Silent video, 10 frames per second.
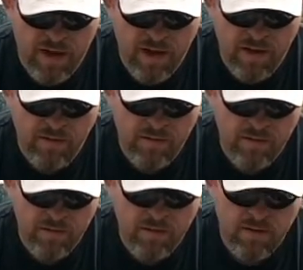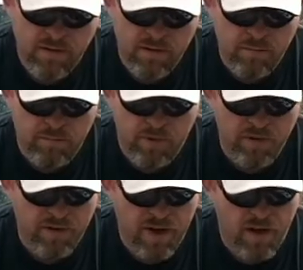line, pull
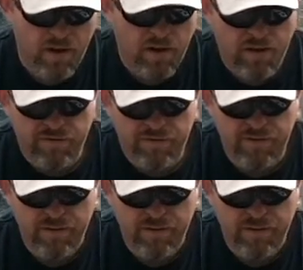the knot off,